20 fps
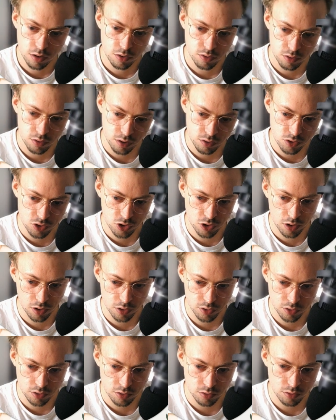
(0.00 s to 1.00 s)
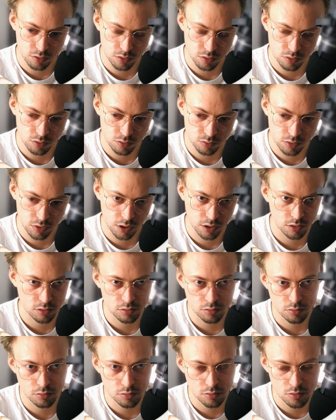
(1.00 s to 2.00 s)
you get charged
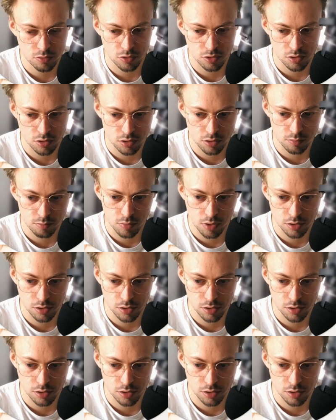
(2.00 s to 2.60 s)
like 13